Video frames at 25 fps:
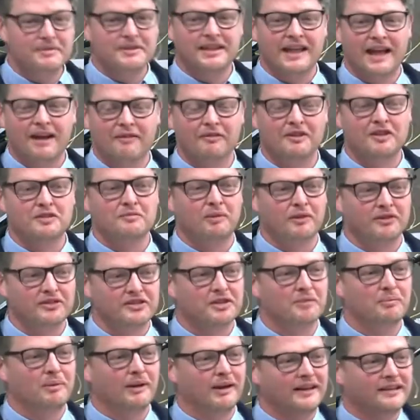that
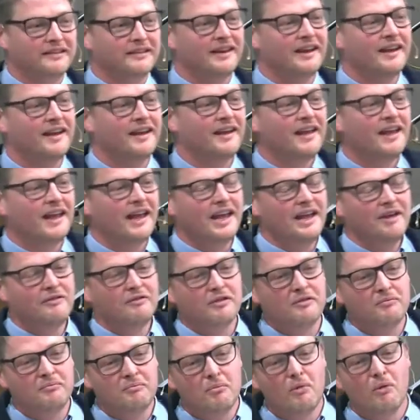responsibility
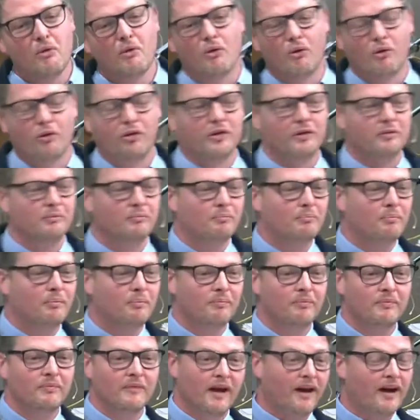even more than
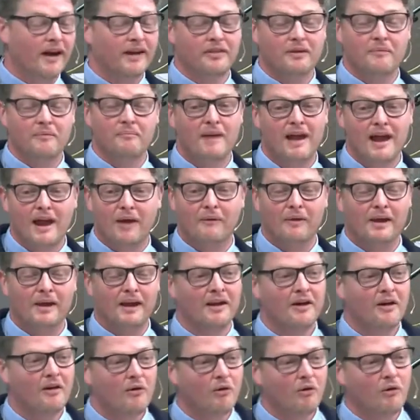either Mary
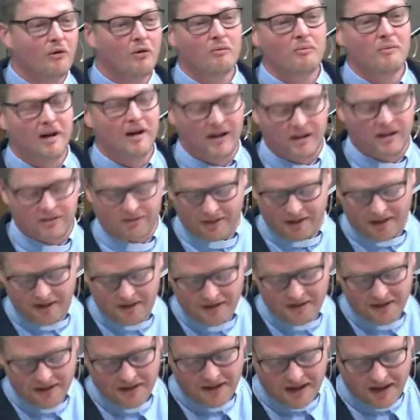or Martha
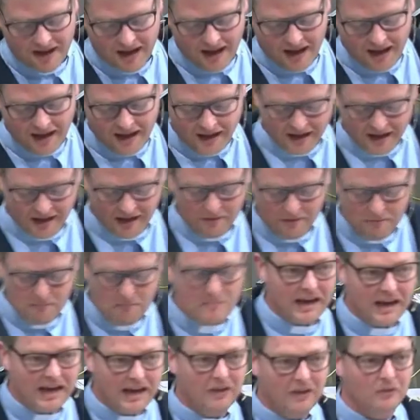
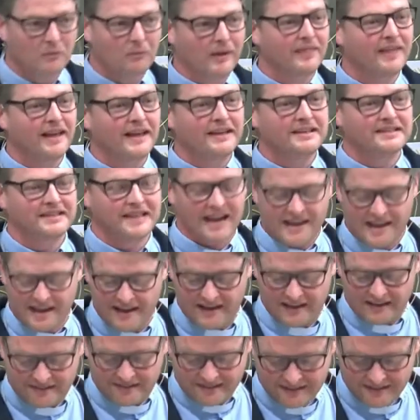mean when they say
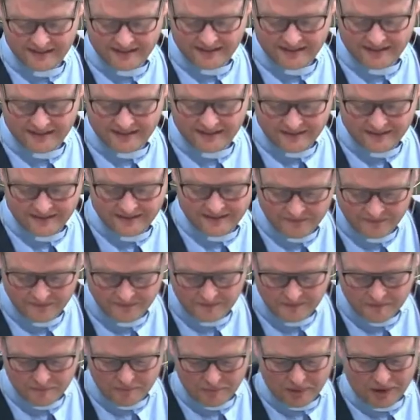it.
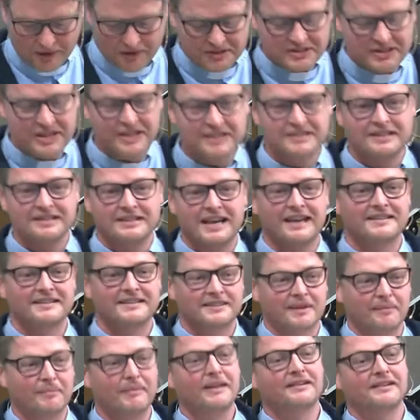Because Jesus has
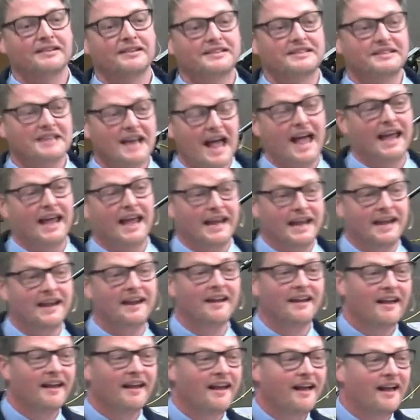something to say
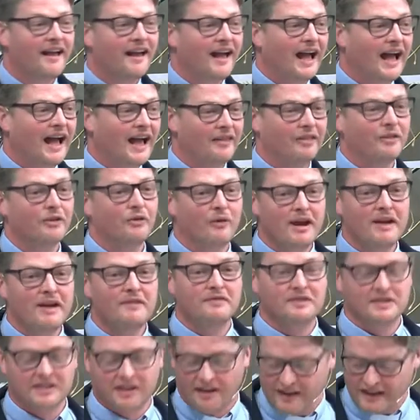at the
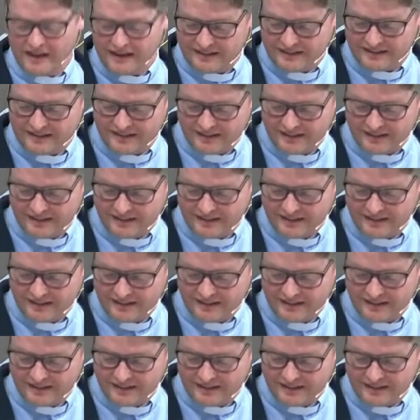graveside.